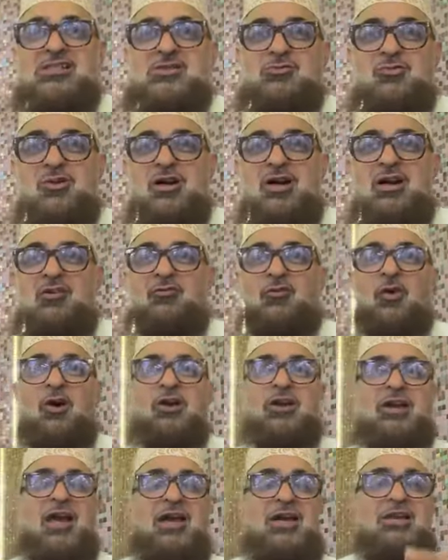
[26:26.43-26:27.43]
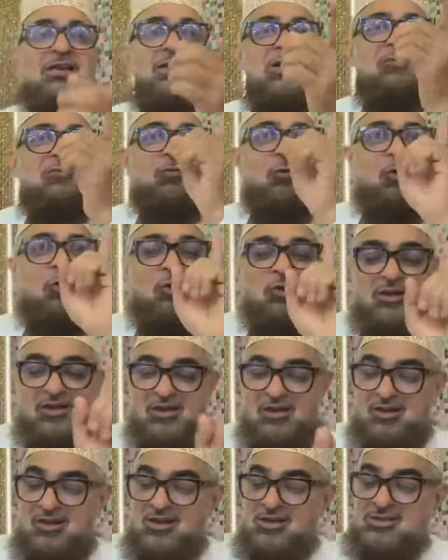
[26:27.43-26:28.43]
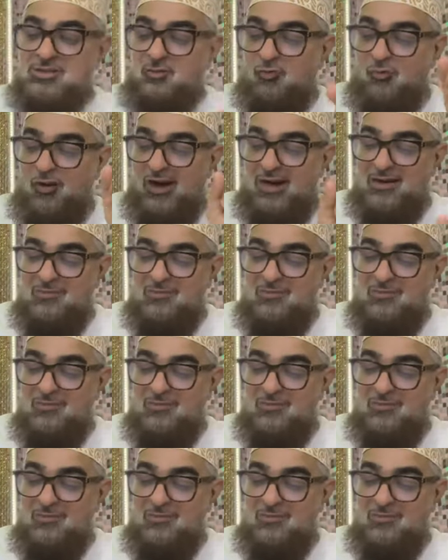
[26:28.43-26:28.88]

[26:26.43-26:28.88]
in this world for 94 years,